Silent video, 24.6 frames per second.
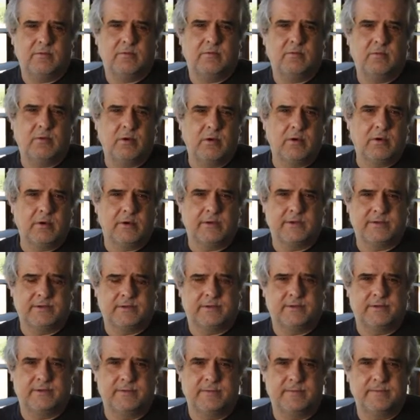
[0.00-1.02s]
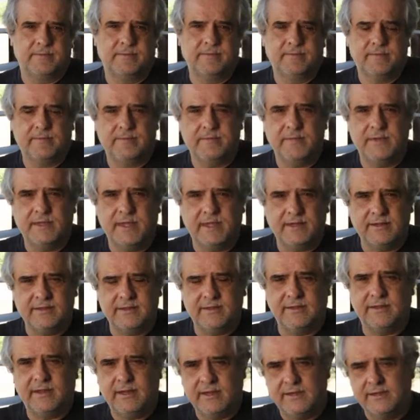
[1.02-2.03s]
worlds.
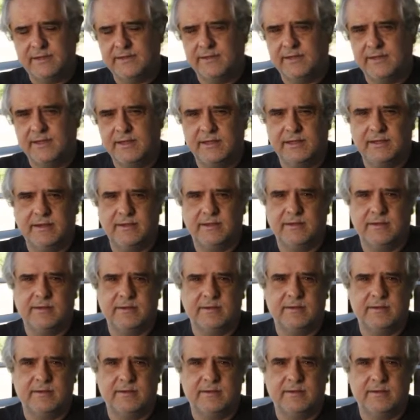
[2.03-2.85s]
That is the